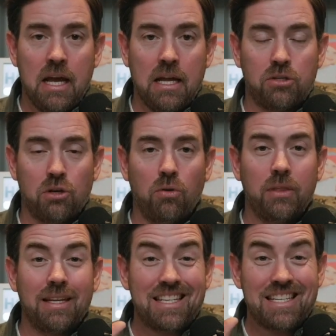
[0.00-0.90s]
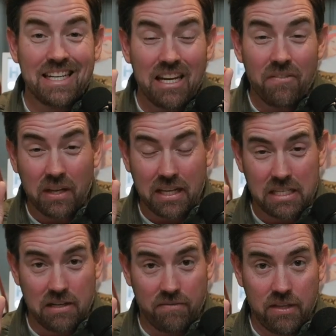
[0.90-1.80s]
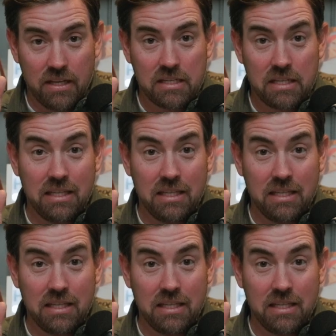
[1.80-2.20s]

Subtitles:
And so the significance of this,